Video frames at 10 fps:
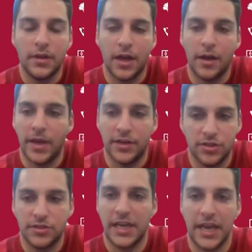and
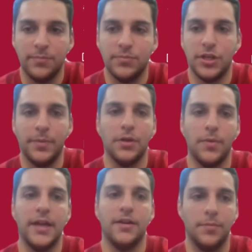just keep chipping
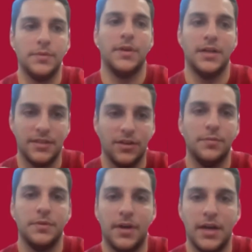away at
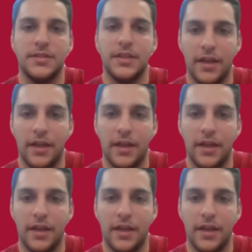optimizing.